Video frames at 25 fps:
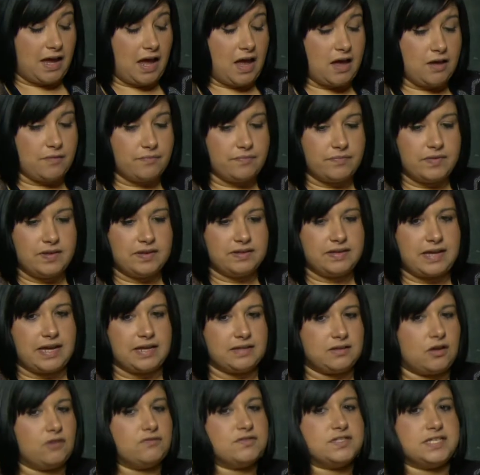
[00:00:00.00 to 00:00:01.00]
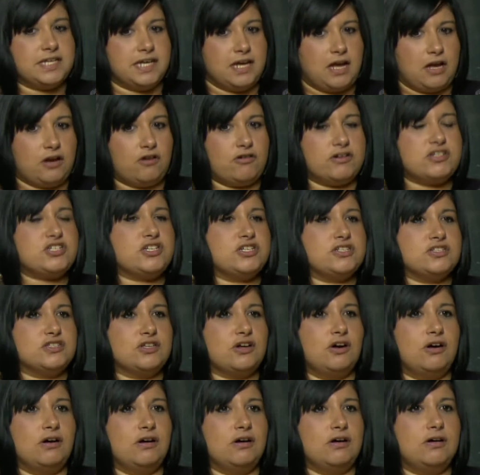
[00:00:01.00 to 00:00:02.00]
um, yeah. Obviously, Christian's
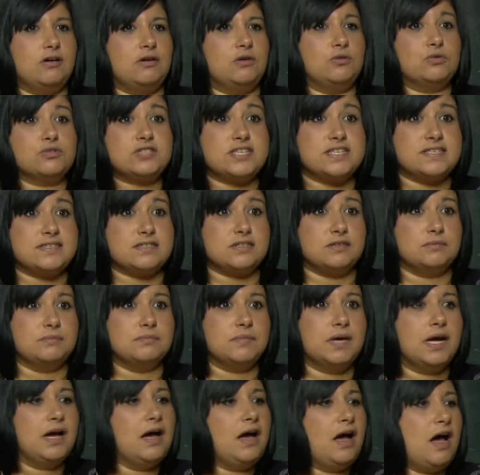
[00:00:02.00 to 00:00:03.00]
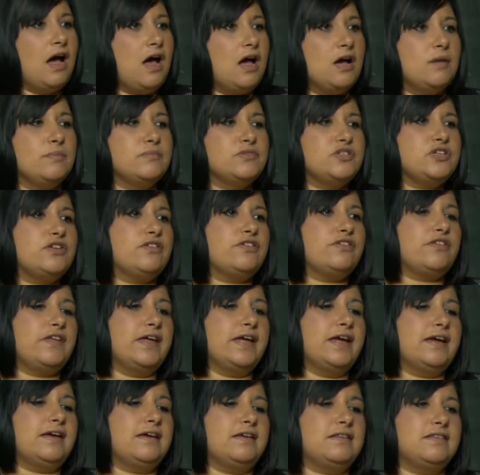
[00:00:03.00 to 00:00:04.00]
got autism. Um, do you
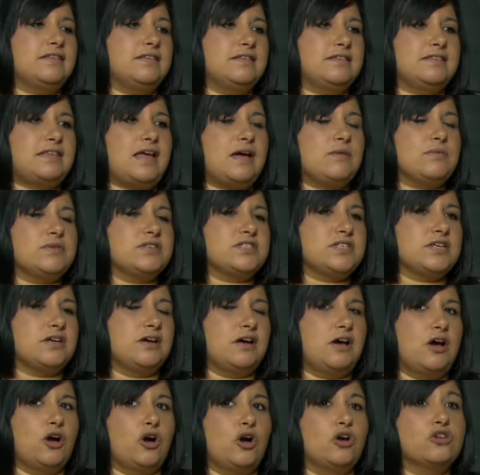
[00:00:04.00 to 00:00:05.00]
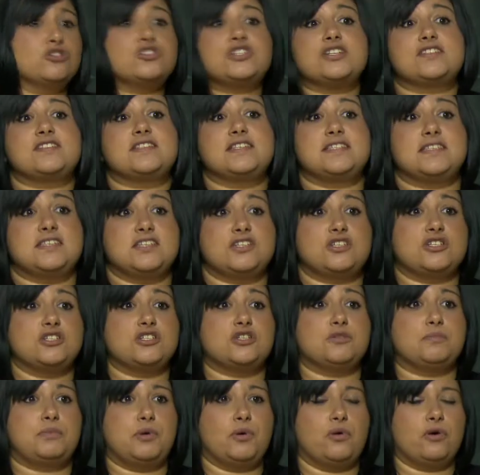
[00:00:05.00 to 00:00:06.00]
think that that was a, a conscious decision
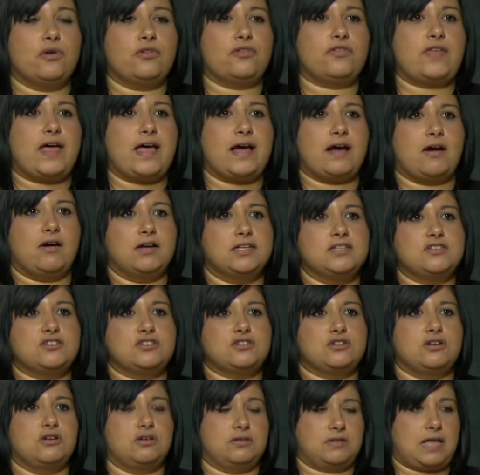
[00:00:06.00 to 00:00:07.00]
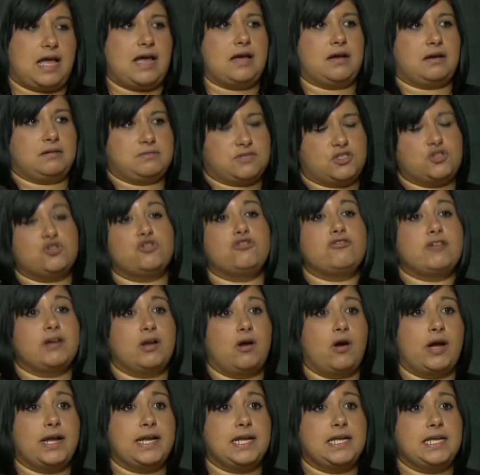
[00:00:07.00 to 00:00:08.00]
to put that kind of st- that
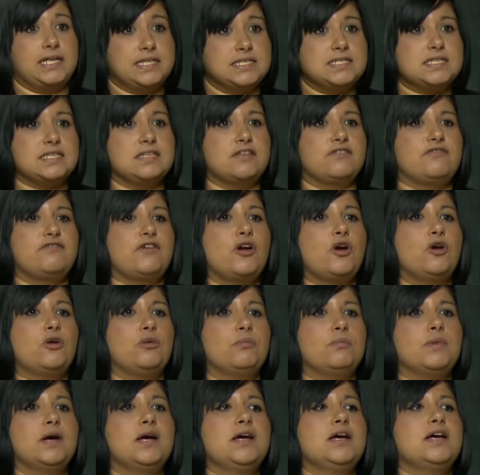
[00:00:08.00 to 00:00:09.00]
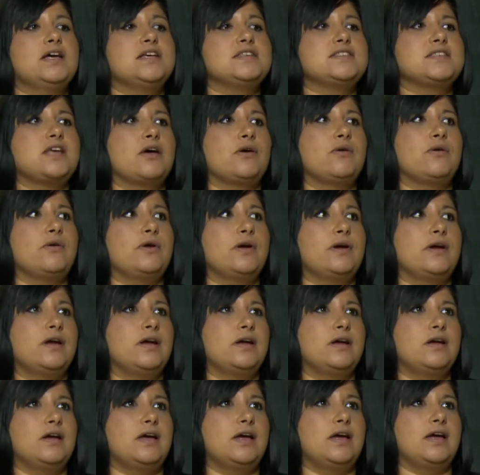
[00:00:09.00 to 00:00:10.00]
storyline into the film? So
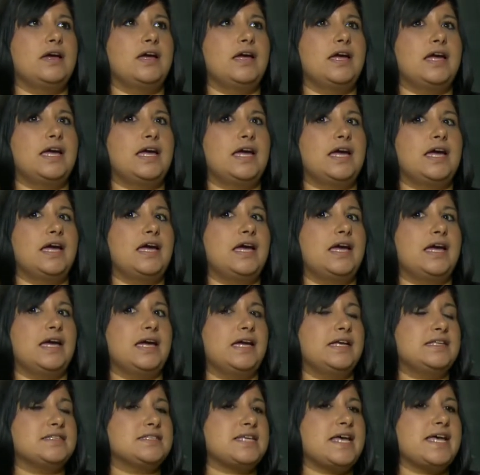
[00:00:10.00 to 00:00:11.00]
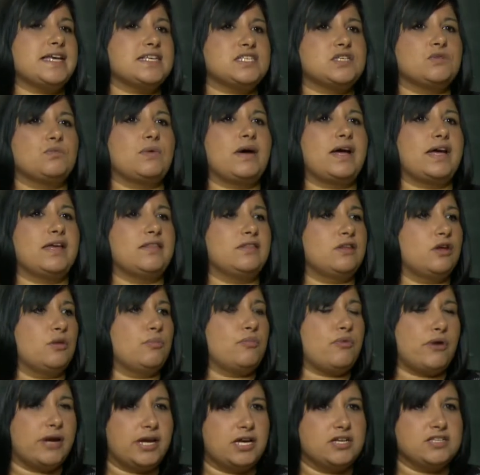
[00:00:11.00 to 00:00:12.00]
it takes away the
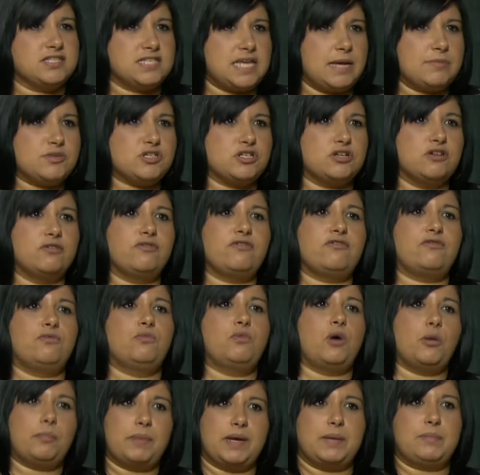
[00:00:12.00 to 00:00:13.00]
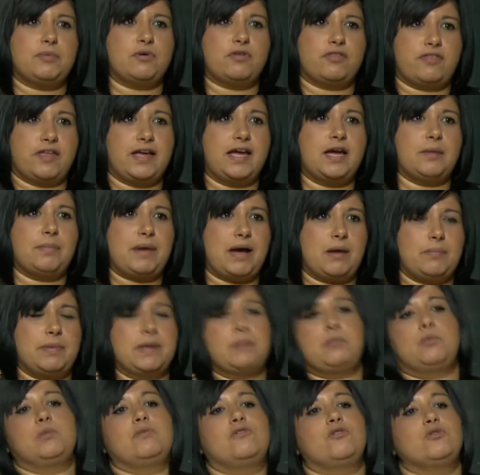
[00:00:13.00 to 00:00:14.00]
preconception of what people think about
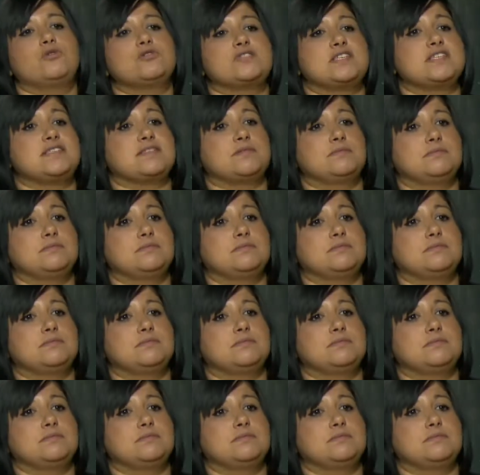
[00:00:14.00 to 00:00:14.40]
people with autism.